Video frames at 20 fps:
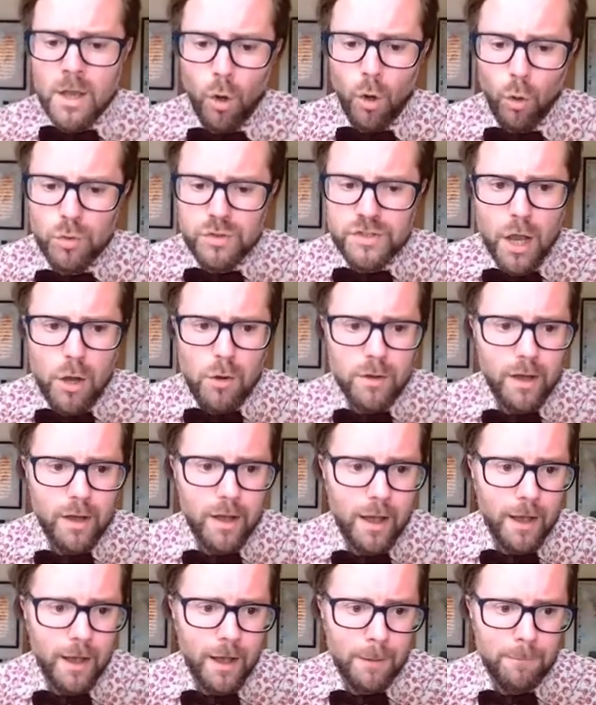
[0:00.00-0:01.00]
Also,
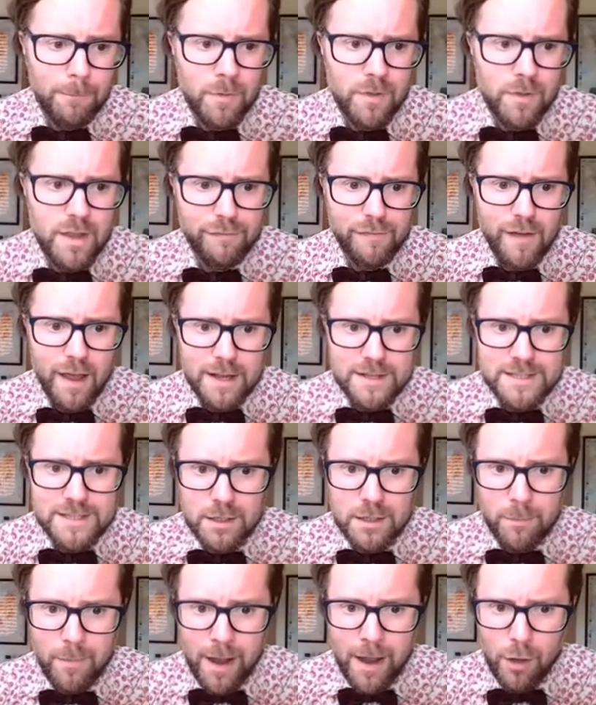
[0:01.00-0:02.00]
um, the effect
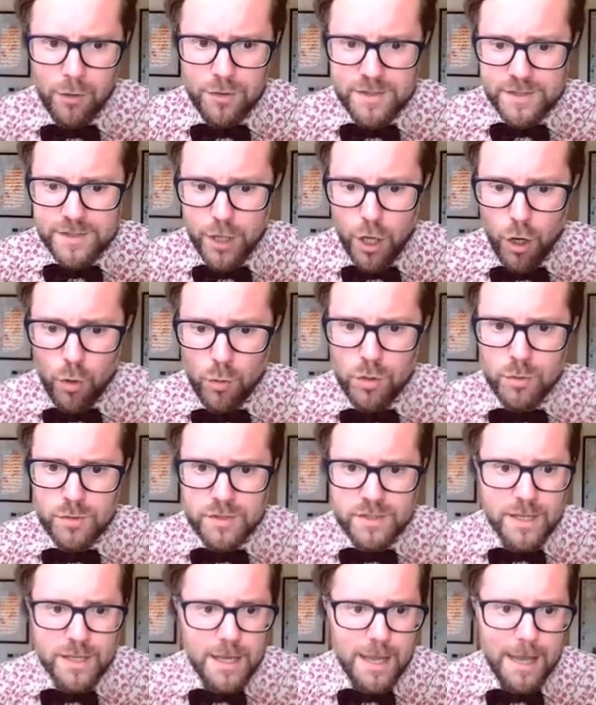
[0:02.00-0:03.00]
in the mouth. So you'll
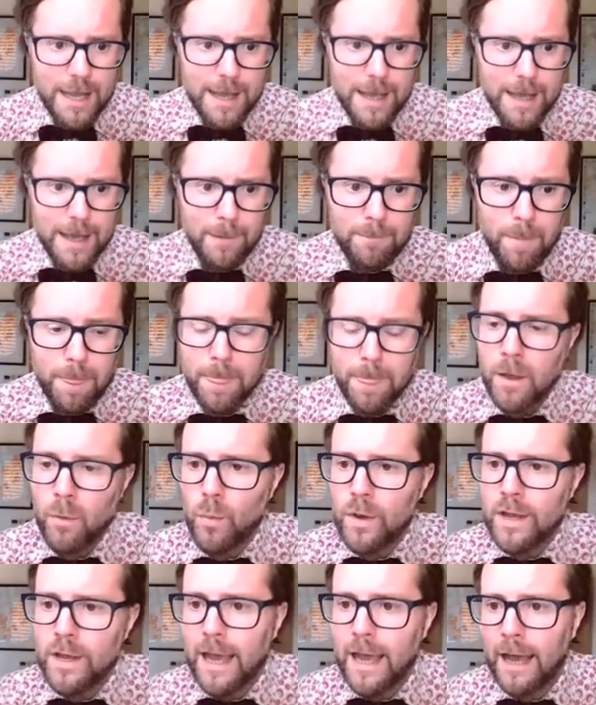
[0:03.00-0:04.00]
see here
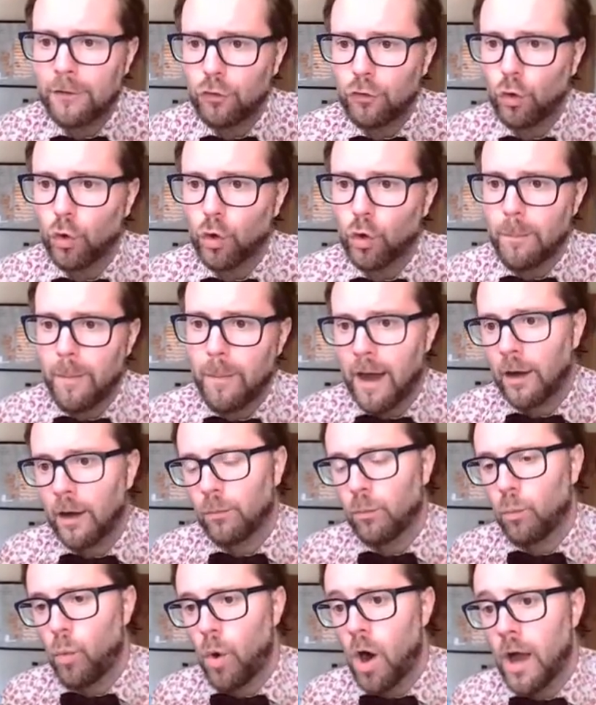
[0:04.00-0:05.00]
that we can talk
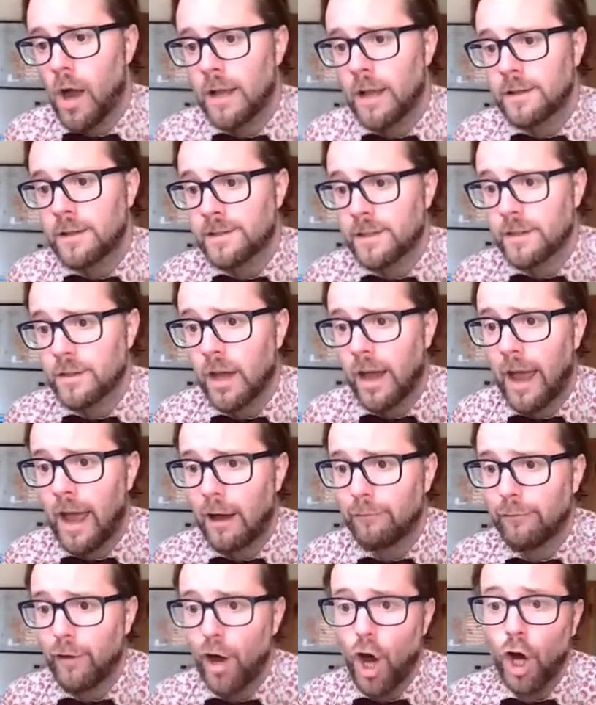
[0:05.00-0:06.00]
about wines that
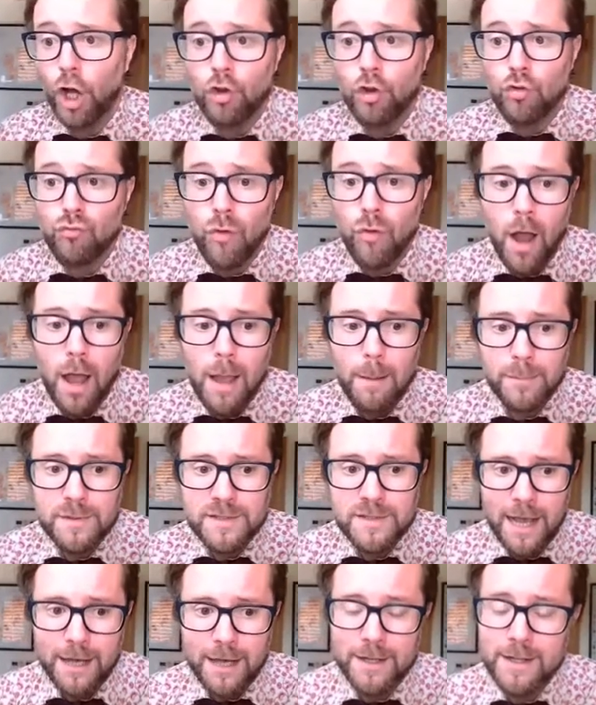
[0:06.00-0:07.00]
have unripe
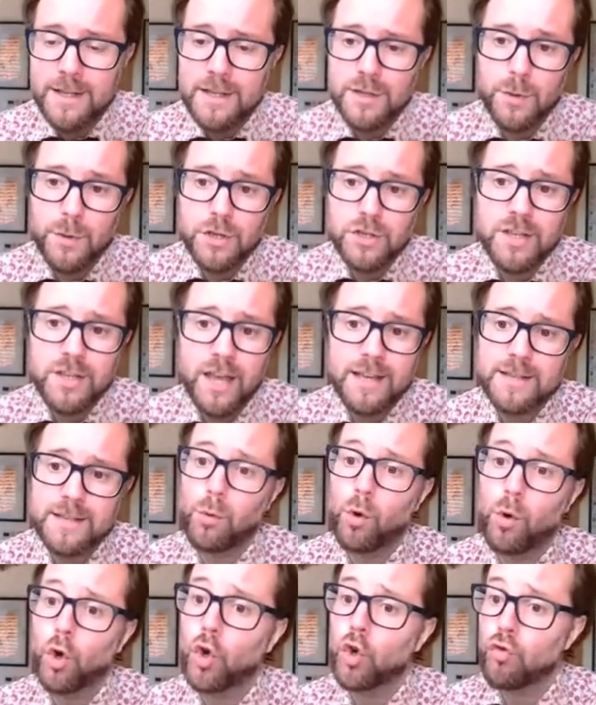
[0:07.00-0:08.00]
tannins, which taste
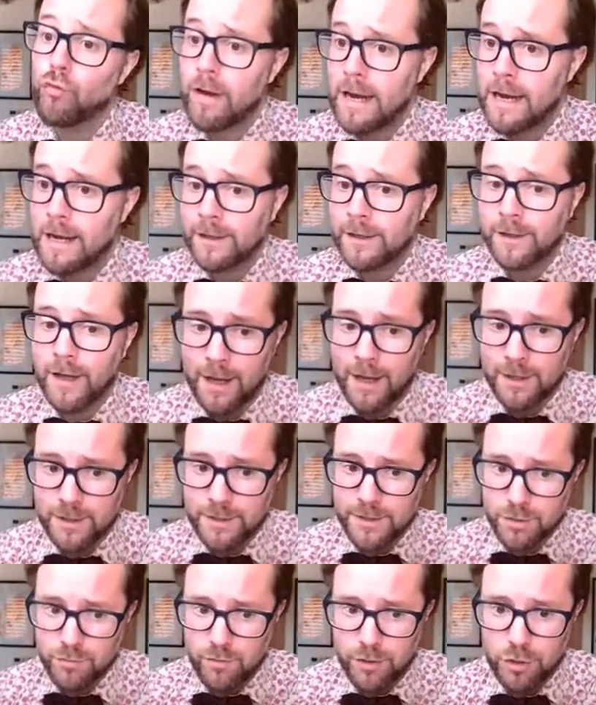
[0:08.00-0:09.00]
more green and
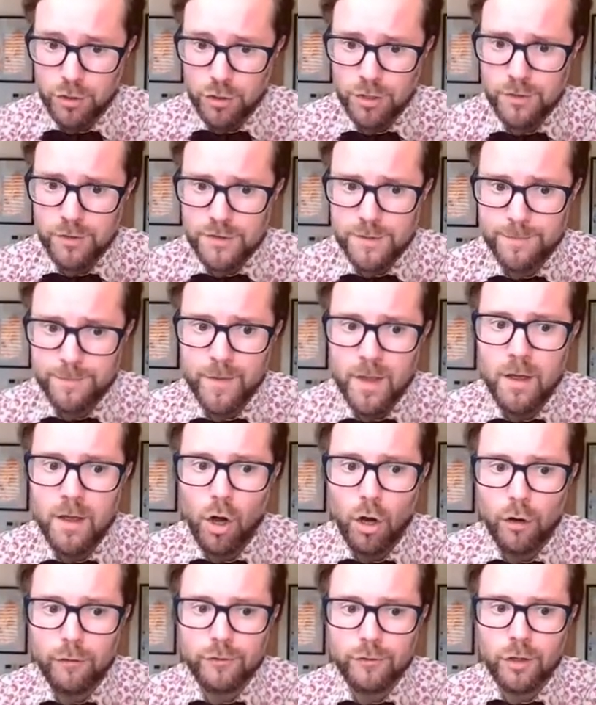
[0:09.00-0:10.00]
astringent,
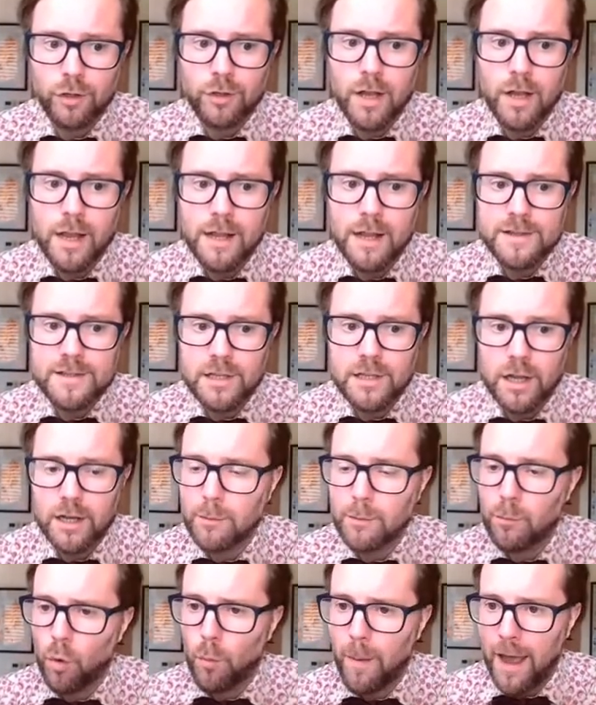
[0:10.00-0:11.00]
often in
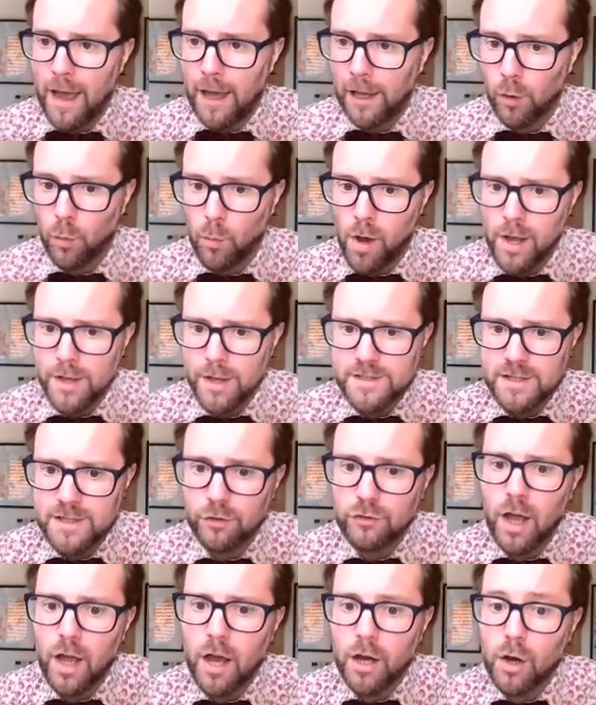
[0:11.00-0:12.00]
slightly more paler wines,
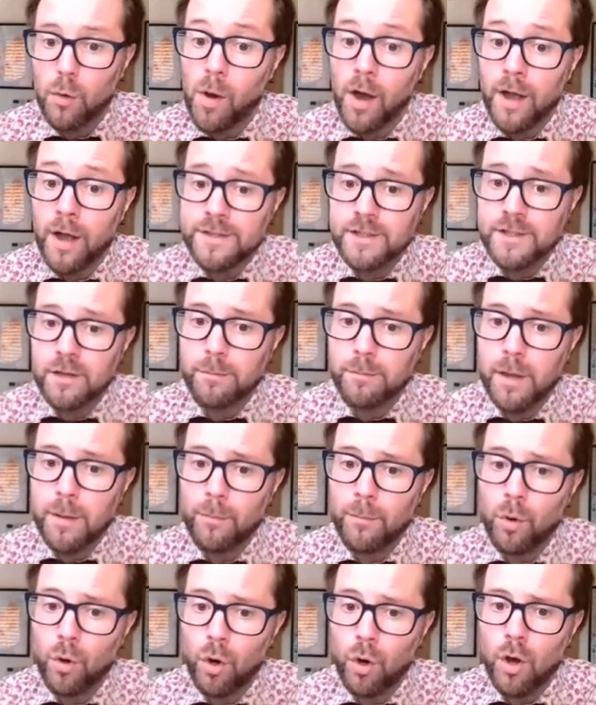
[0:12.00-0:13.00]
and darker wines can be
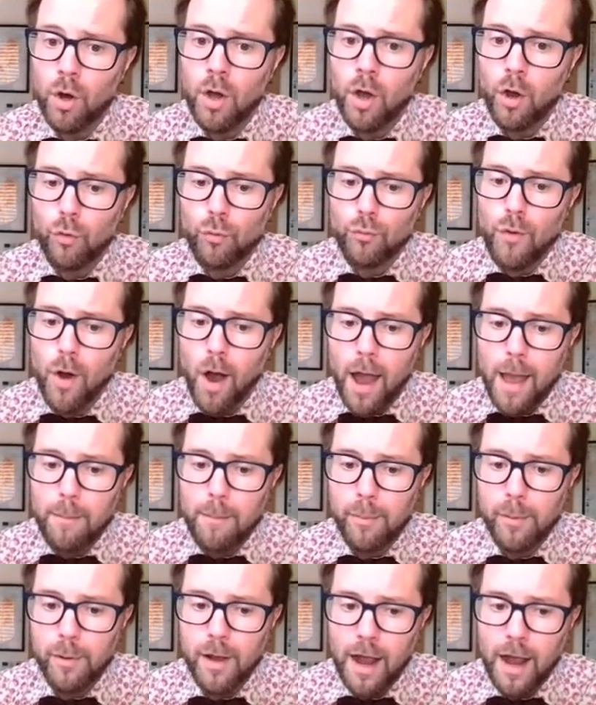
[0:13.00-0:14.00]
more
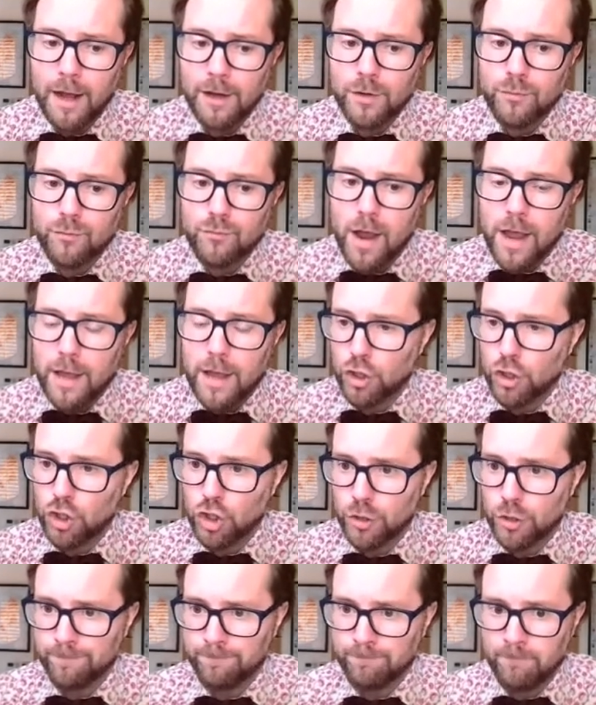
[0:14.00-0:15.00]
ripe and
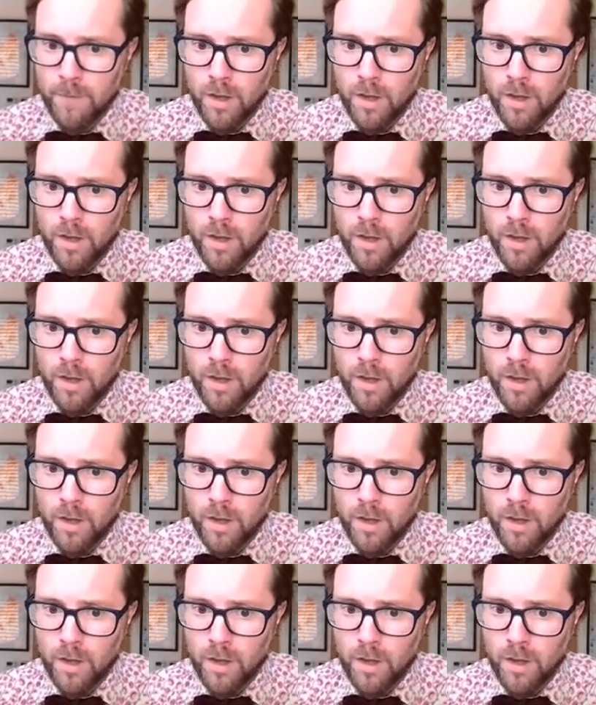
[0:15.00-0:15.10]
rich.